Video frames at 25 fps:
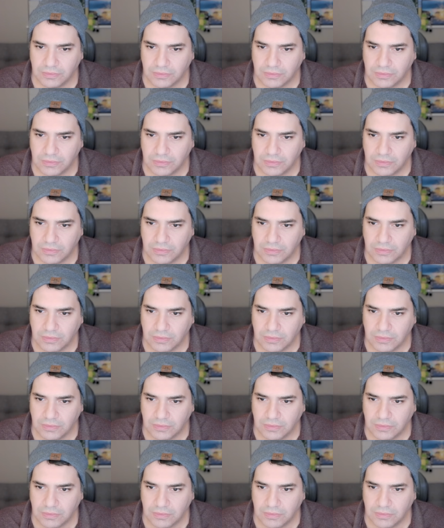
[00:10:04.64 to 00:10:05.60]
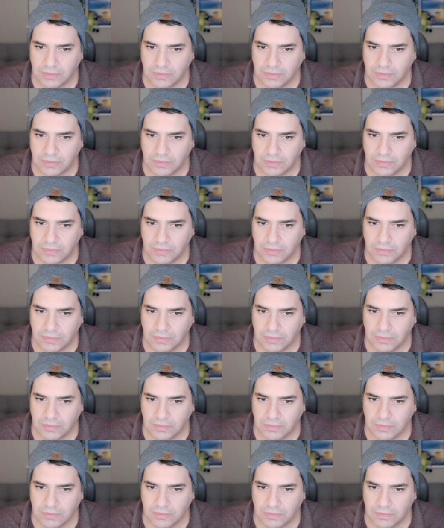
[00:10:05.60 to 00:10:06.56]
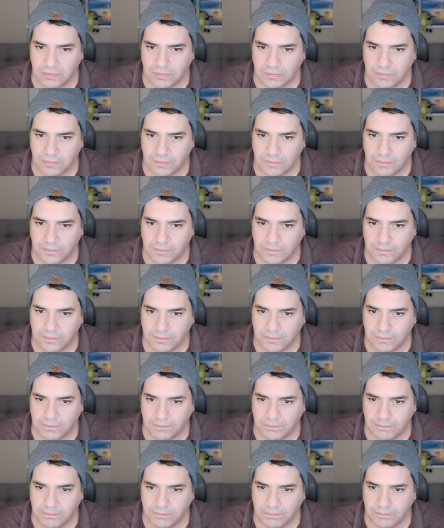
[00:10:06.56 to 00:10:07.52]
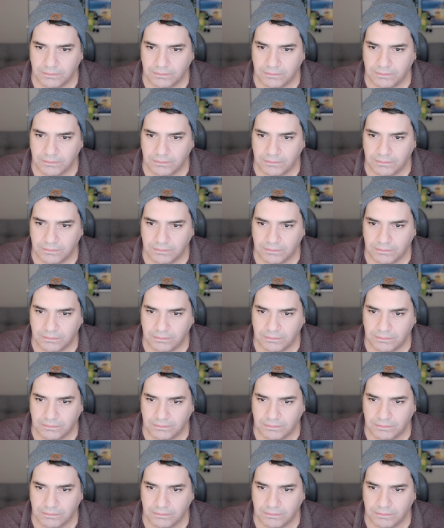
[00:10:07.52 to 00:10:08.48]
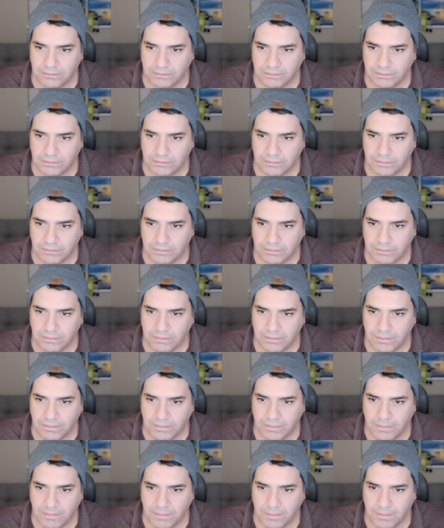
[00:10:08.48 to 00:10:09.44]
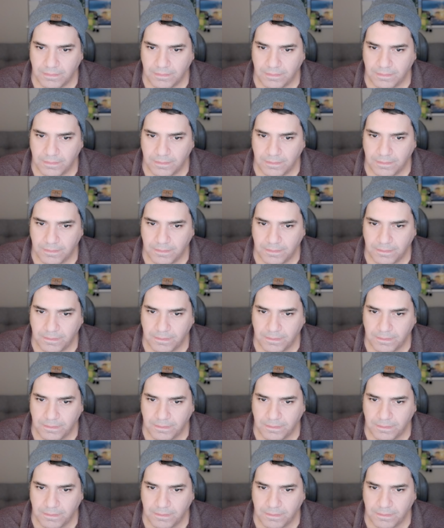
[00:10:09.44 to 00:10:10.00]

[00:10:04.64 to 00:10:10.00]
[no speech]